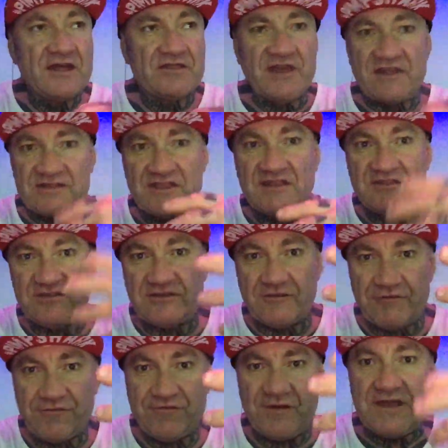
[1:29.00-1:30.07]
that needs to
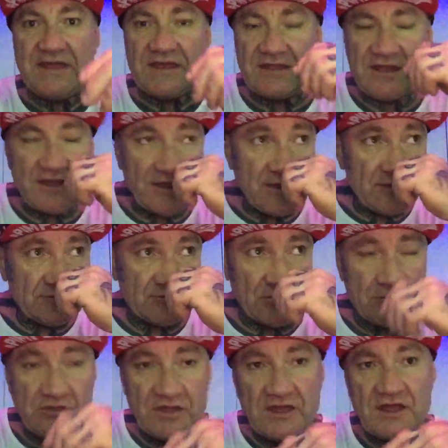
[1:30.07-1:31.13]
feed.
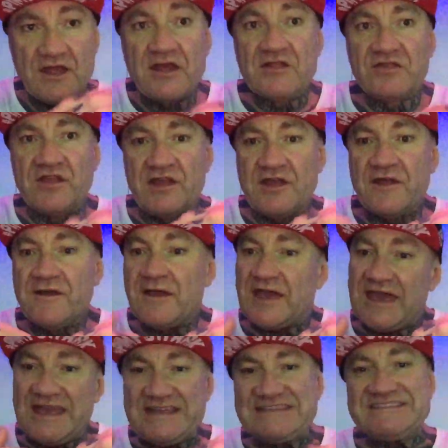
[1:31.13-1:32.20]
So the
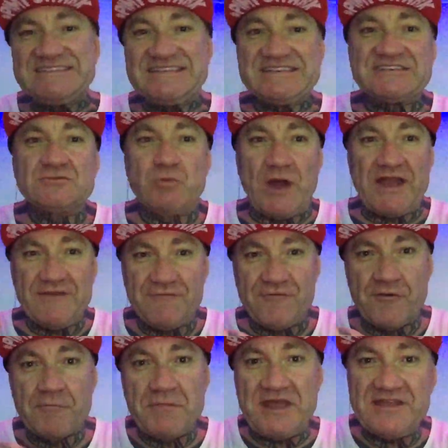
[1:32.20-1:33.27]
easiest way
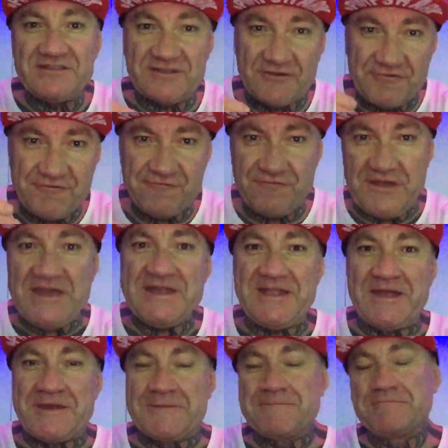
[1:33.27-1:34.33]
for me to feed
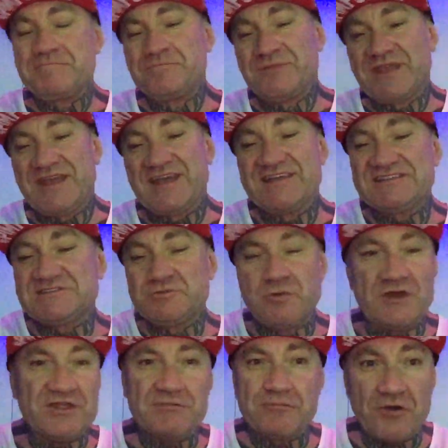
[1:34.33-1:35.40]
him is
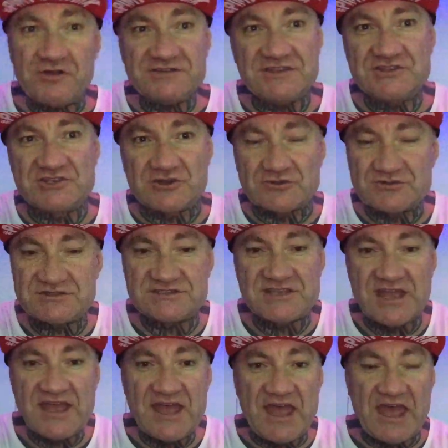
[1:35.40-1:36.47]
with prostitutes.
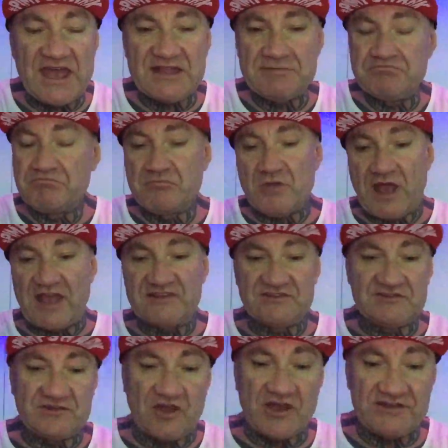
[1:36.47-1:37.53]
And
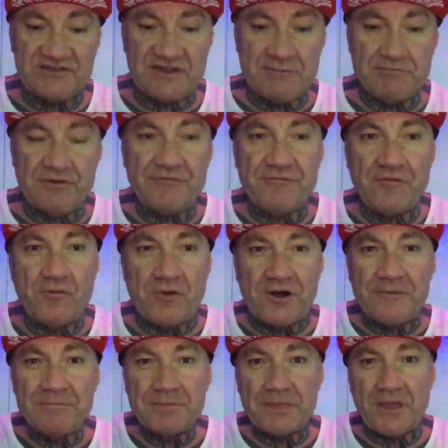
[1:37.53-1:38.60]
as I said
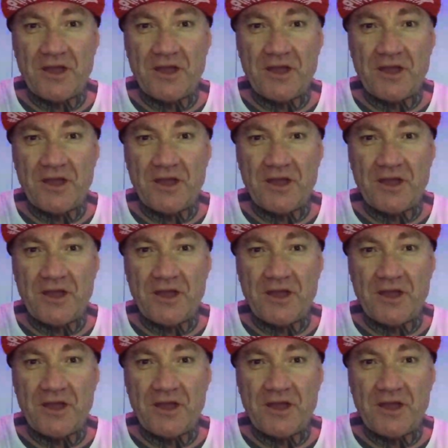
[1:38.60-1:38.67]
before,